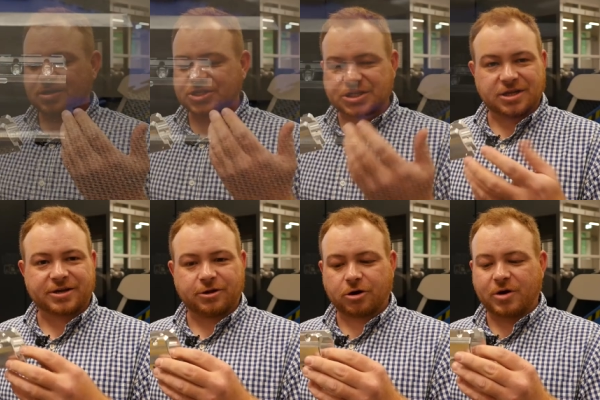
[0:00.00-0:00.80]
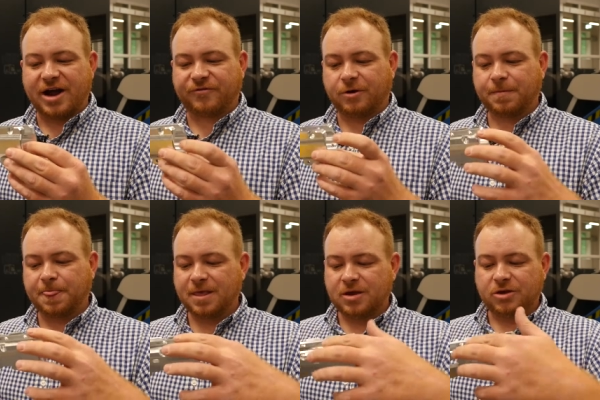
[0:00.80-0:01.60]
slick little rifle.
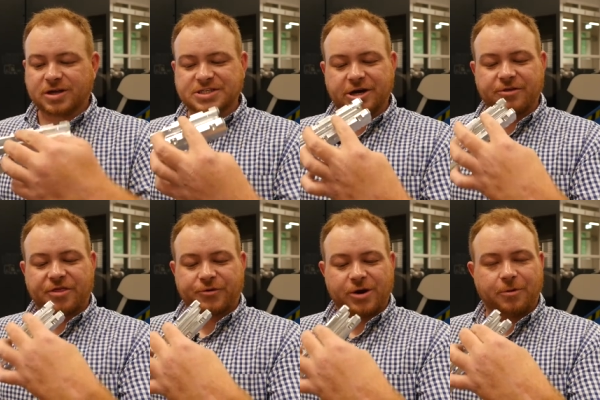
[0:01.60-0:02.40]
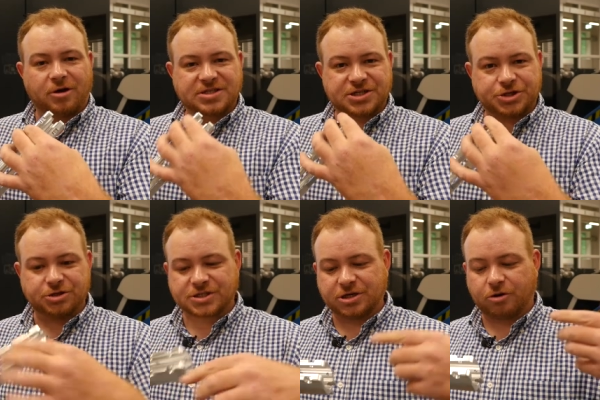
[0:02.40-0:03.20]
You can see here the three bolts that's
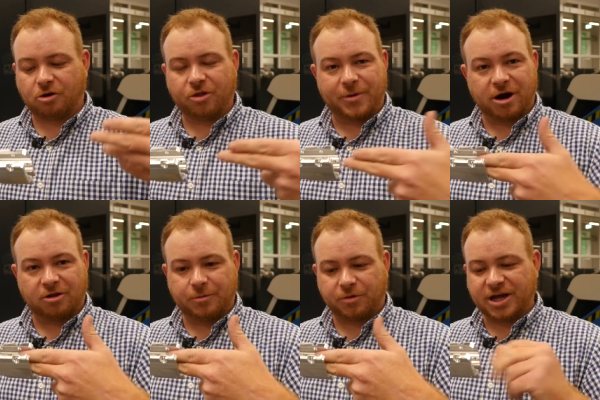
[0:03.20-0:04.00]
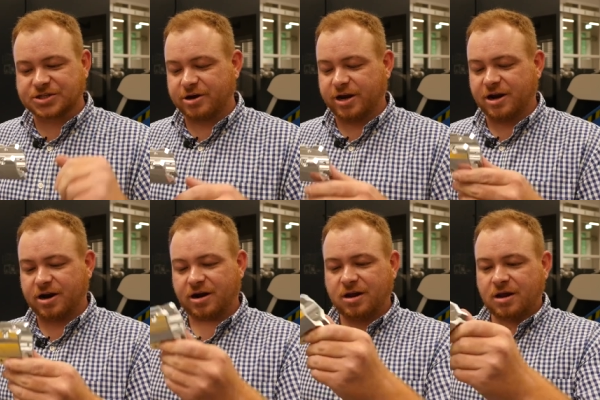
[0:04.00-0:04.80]
used to hold the barrel in place right
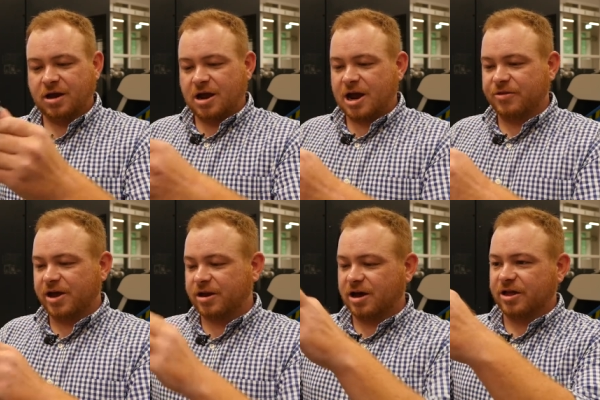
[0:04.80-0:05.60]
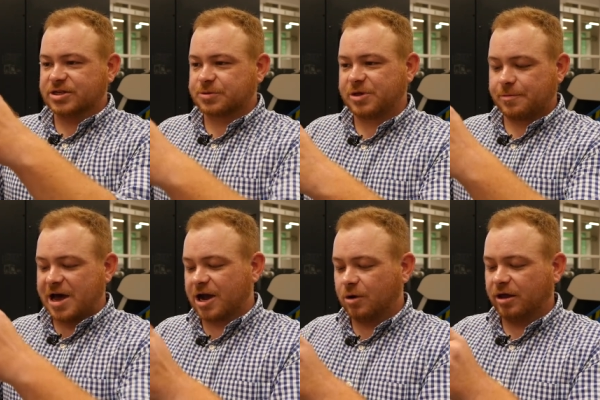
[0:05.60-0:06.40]
here. And then uh, this would be the
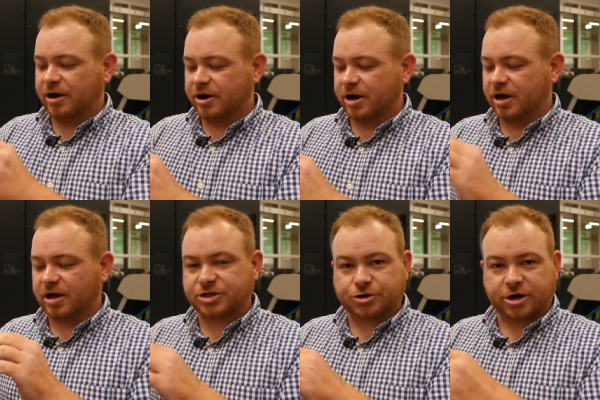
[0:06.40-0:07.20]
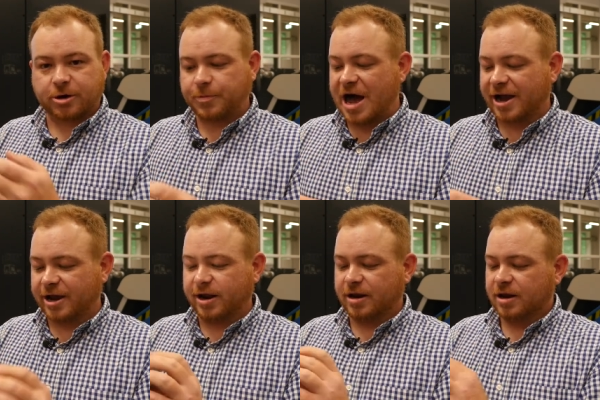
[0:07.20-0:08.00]
magwell area, trigger
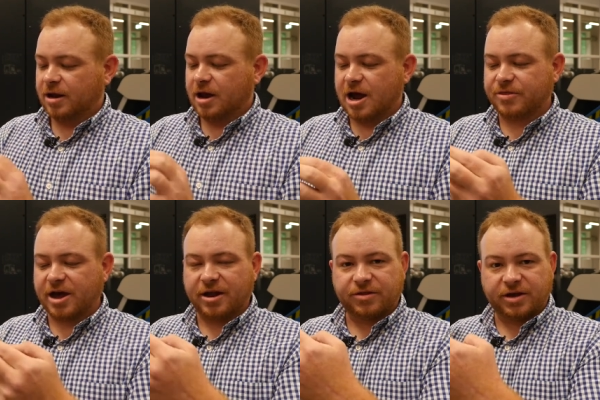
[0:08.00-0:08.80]
pocket, and then